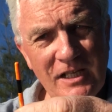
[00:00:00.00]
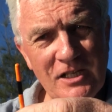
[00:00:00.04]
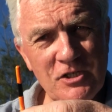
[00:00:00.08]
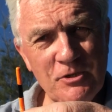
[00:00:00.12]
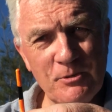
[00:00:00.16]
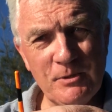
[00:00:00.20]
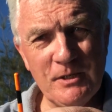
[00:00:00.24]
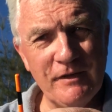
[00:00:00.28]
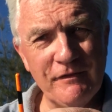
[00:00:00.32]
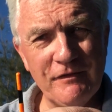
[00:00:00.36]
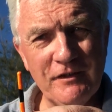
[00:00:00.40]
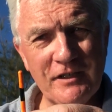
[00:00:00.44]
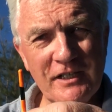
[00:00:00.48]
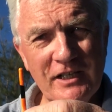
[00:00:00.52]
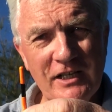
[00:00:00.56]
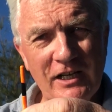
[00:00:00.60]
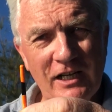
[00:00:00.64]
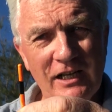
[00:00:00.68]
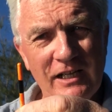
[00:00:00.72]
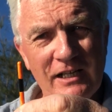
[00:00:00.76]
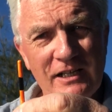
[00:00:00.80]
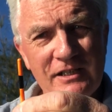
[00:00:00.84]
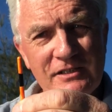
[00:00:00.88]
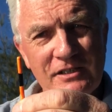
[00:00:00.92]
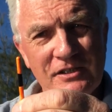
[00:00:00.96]
to a different
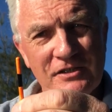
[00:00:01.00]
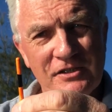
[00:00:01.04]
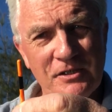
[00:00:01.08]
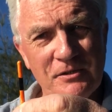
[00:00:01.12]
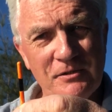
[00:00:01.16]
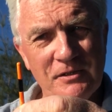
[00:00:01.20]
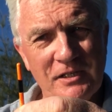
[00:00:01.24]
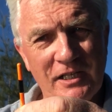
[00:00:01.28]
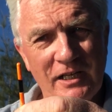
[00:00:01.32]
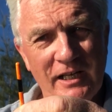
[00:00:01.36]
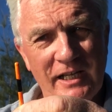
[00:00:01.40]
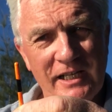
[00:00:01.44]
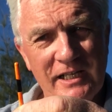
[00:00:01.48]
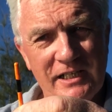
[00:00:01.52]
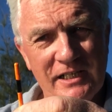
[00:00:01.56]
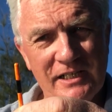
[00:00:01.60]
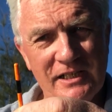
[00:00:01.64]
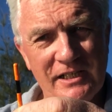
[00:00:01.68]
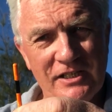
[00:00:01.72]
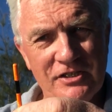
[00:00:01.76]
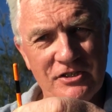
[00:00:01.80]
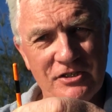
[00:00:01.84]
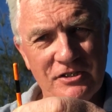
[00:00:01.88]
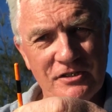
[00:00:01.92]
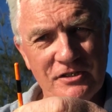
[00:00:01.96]
colour to suit the light
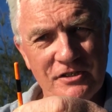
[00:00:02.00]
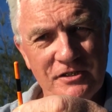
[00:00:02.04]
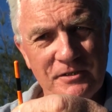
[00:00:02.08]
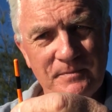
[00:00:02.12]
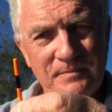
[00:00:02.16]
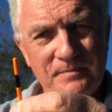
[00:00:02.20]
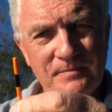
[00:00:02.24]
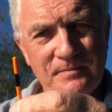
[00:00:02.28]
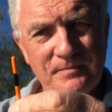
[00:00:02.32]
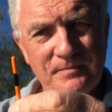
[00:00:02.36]
conditions.